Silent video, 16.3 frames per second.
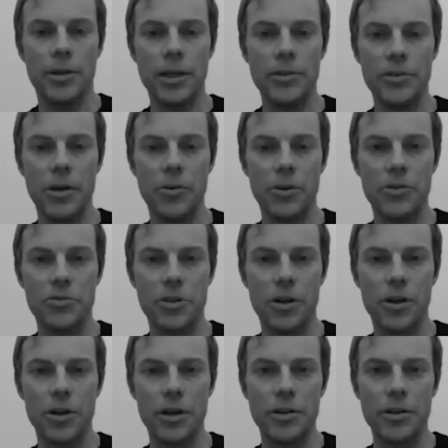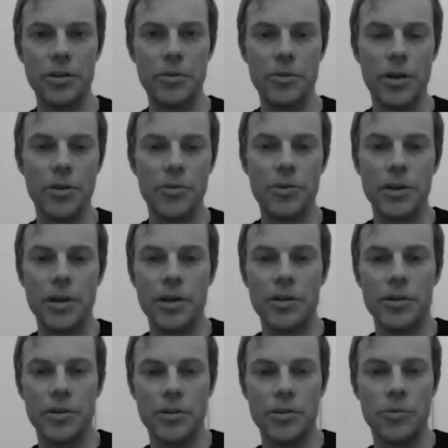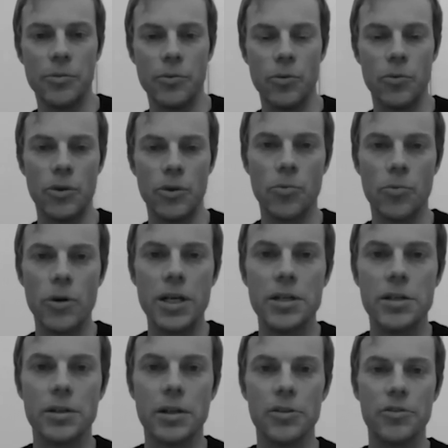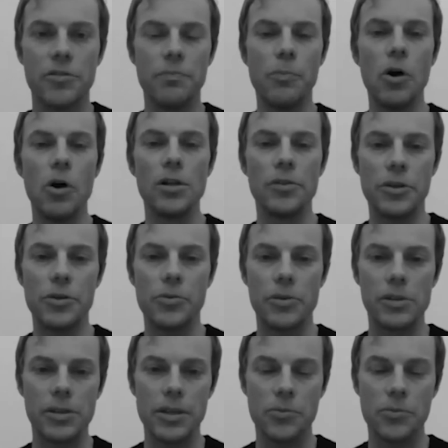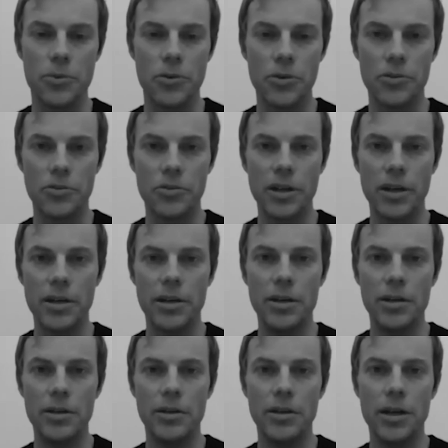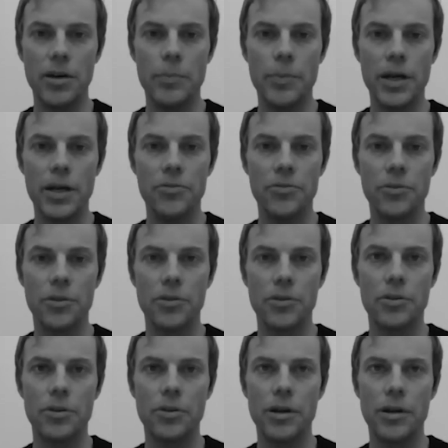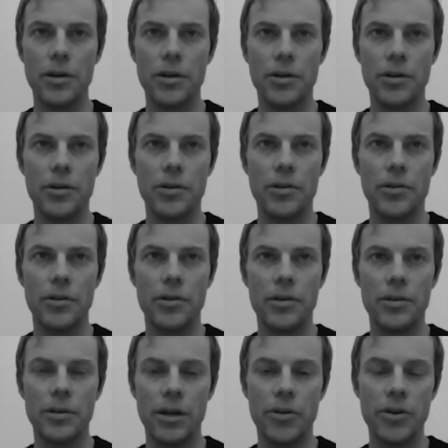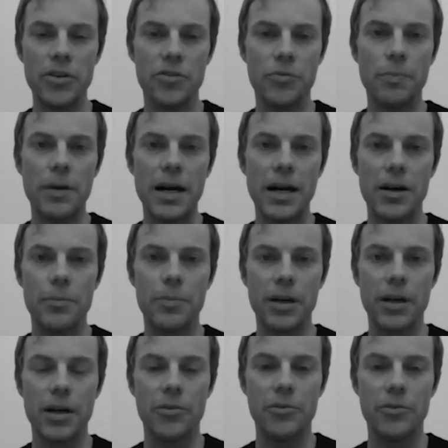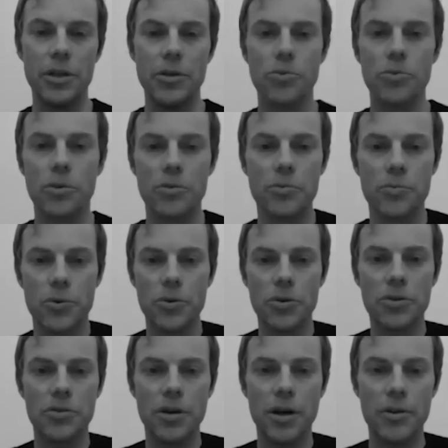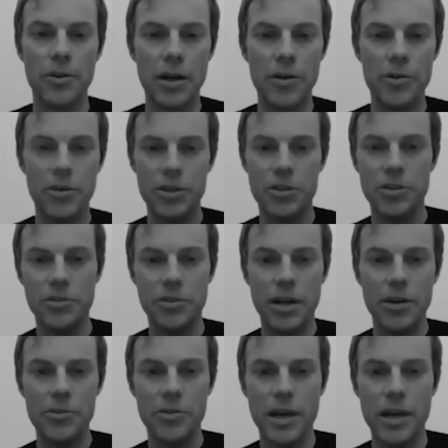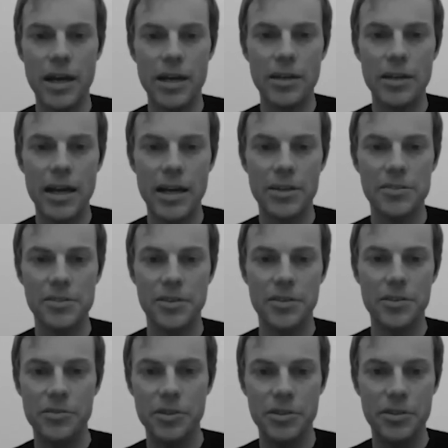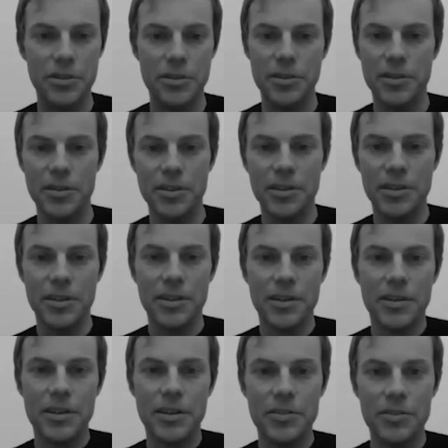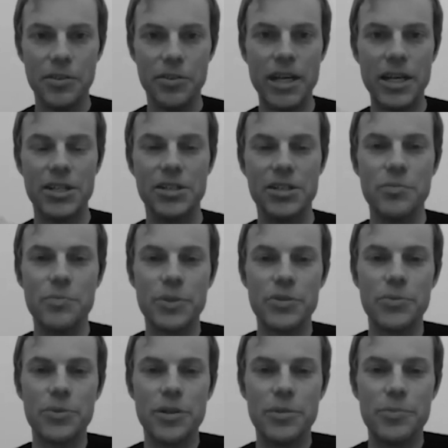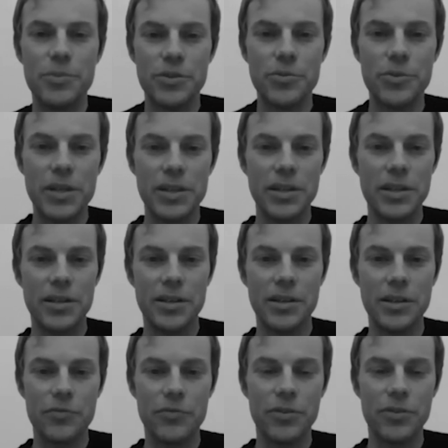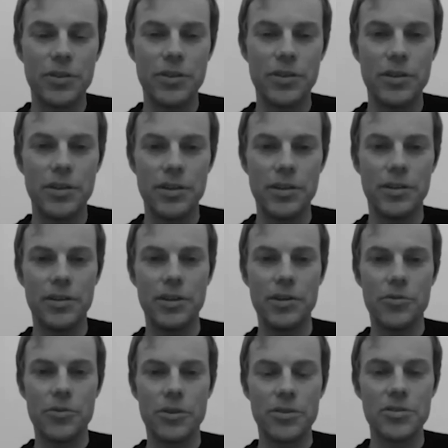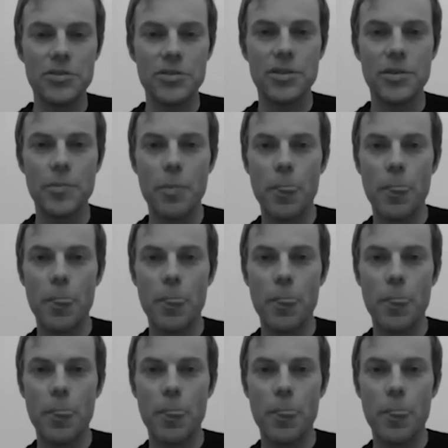that's how it started. So the original small neural networks, they are based on they're inspired by how neurons work, how they shoot out axons and these connections between the different neurons